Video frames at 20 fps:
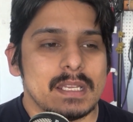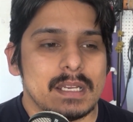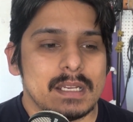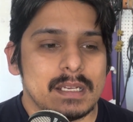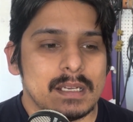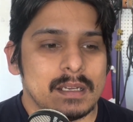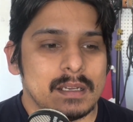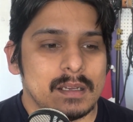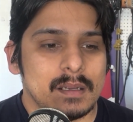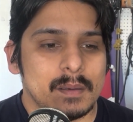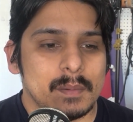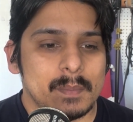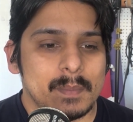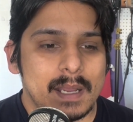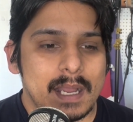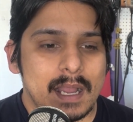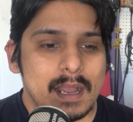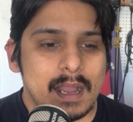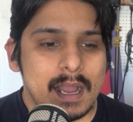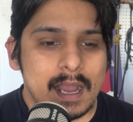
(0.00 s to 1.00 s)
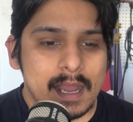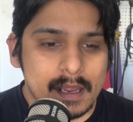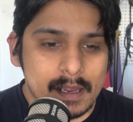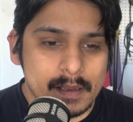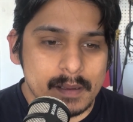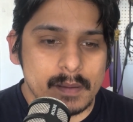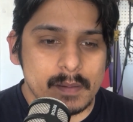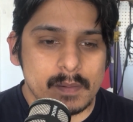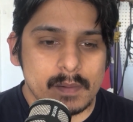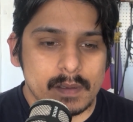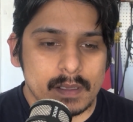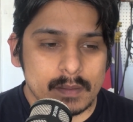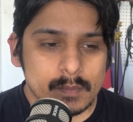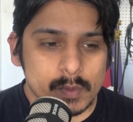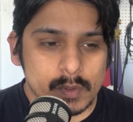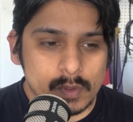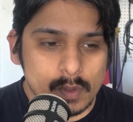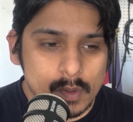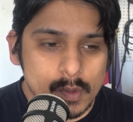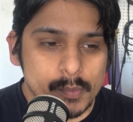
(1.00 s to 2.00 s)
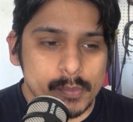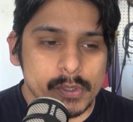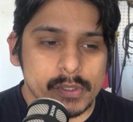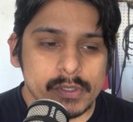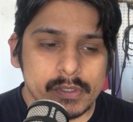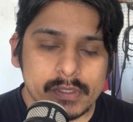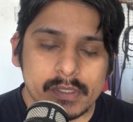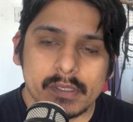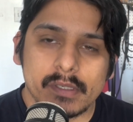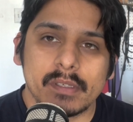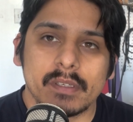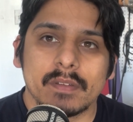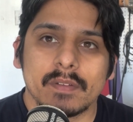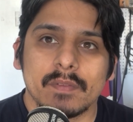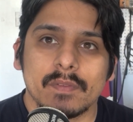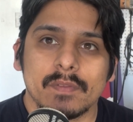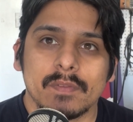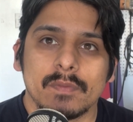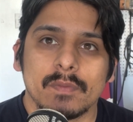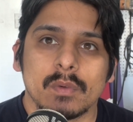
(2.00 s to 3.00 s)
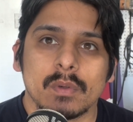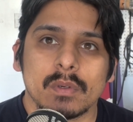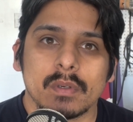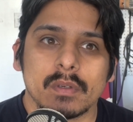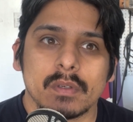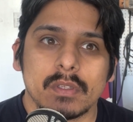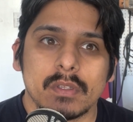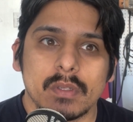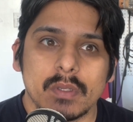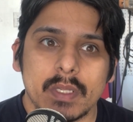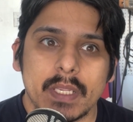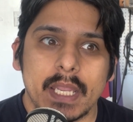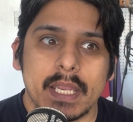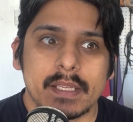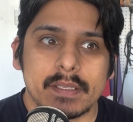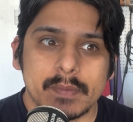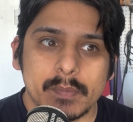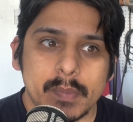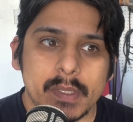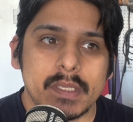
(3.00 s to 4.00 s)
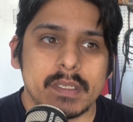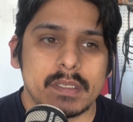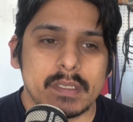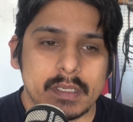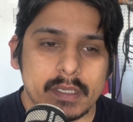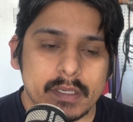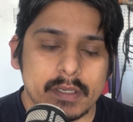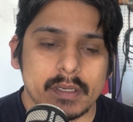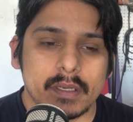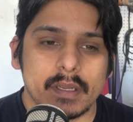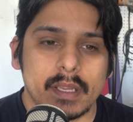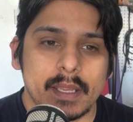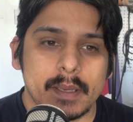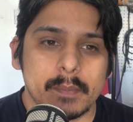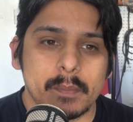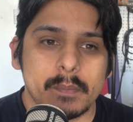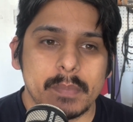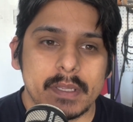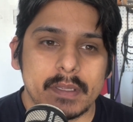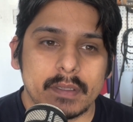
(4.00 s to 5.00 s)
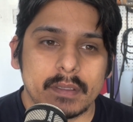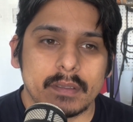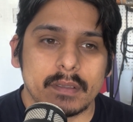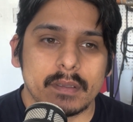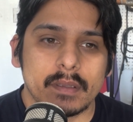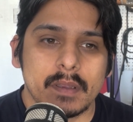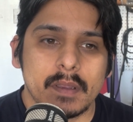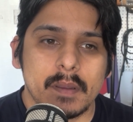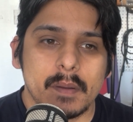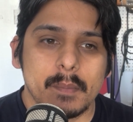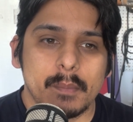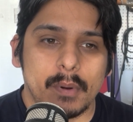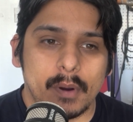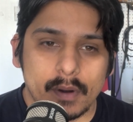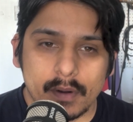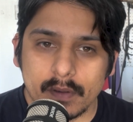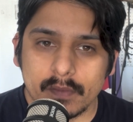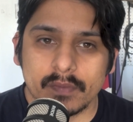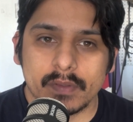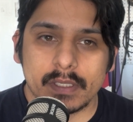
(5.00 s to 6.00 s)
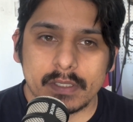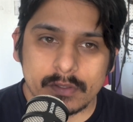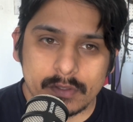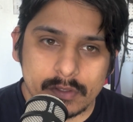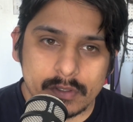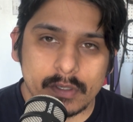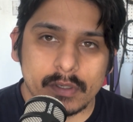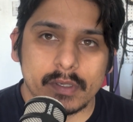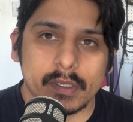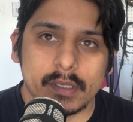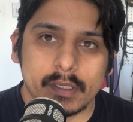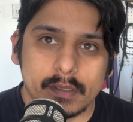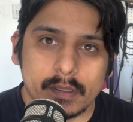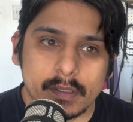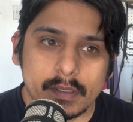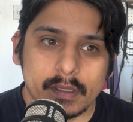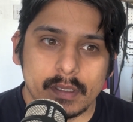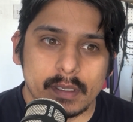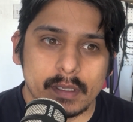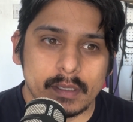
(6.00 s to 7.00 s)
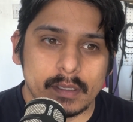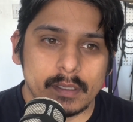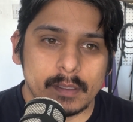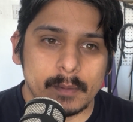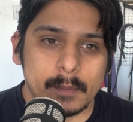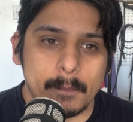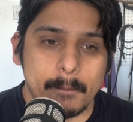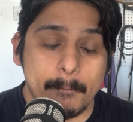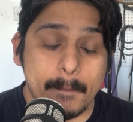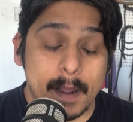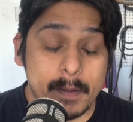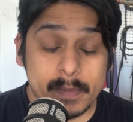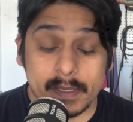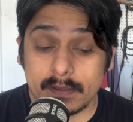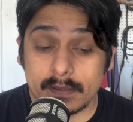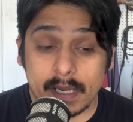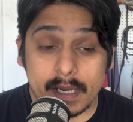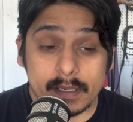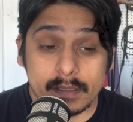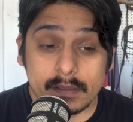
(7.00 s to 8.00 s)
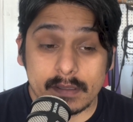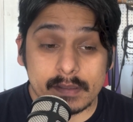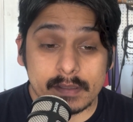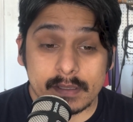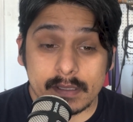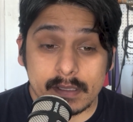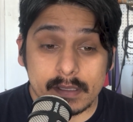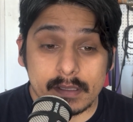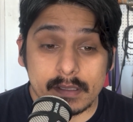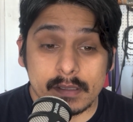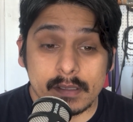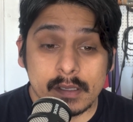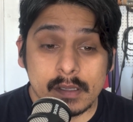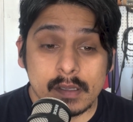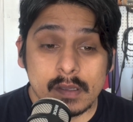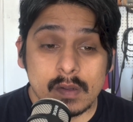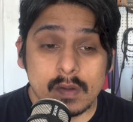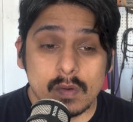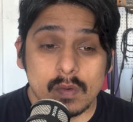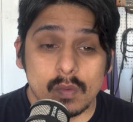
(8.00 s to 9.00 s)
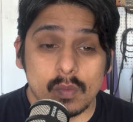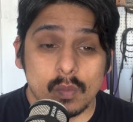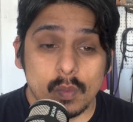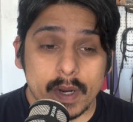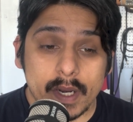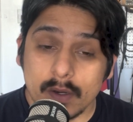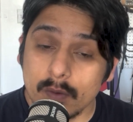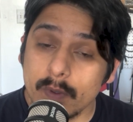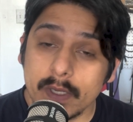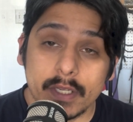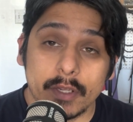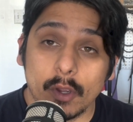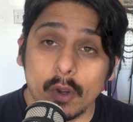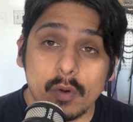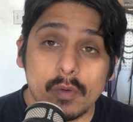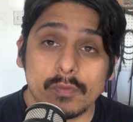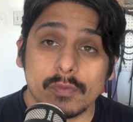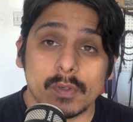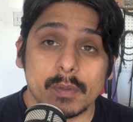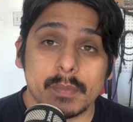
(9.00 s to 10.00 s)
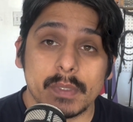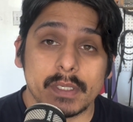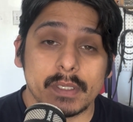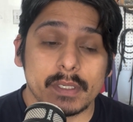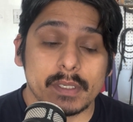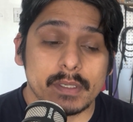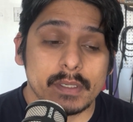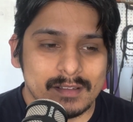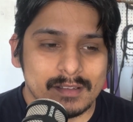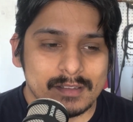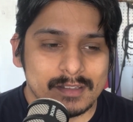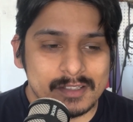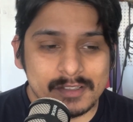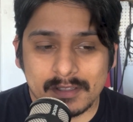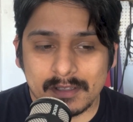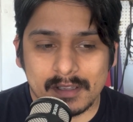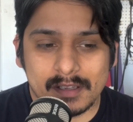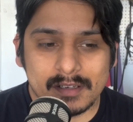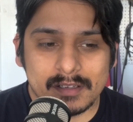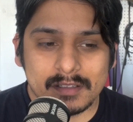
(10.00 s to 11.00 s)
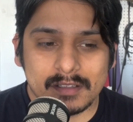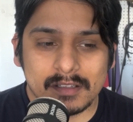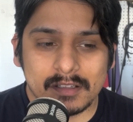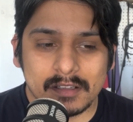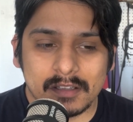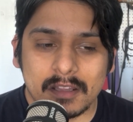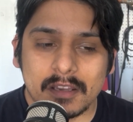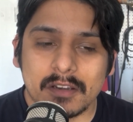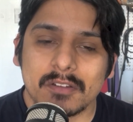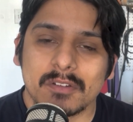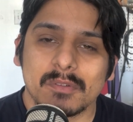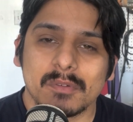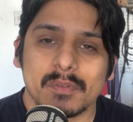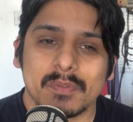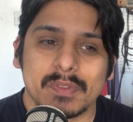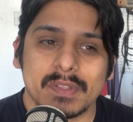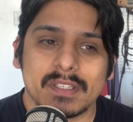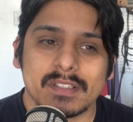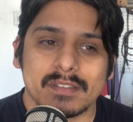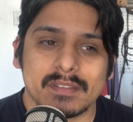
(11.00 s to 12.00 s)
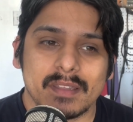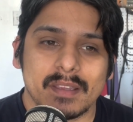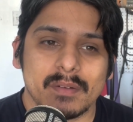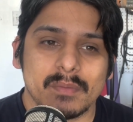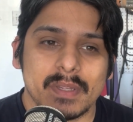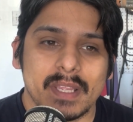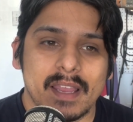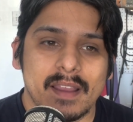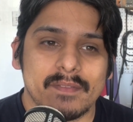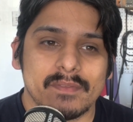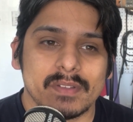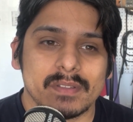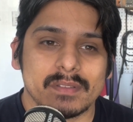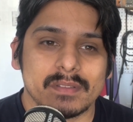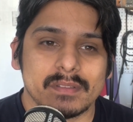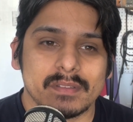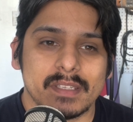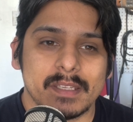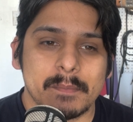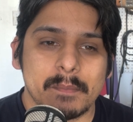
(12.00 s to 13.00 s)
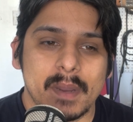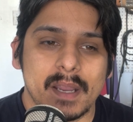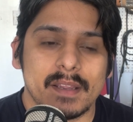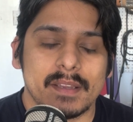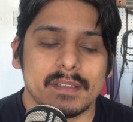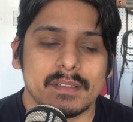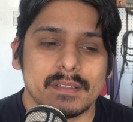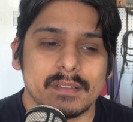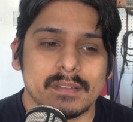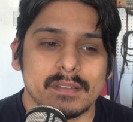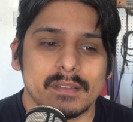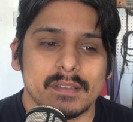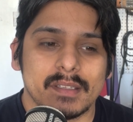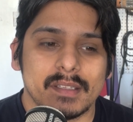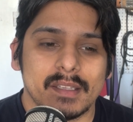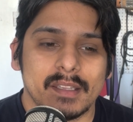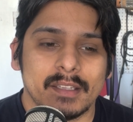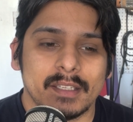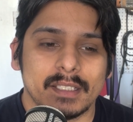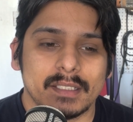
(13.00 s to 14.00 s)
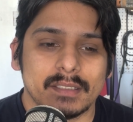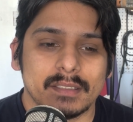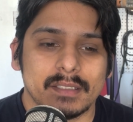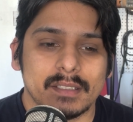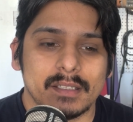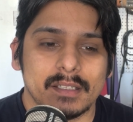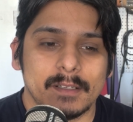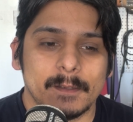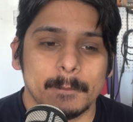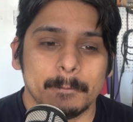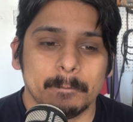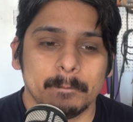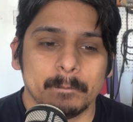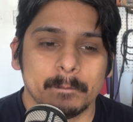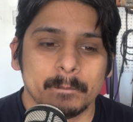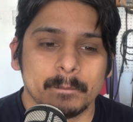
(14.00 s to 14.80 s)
I am so appreciative for you guys being here and being part of this journey. I'm excited to see where we go from here. There's a lot of cool things that we have in mind, and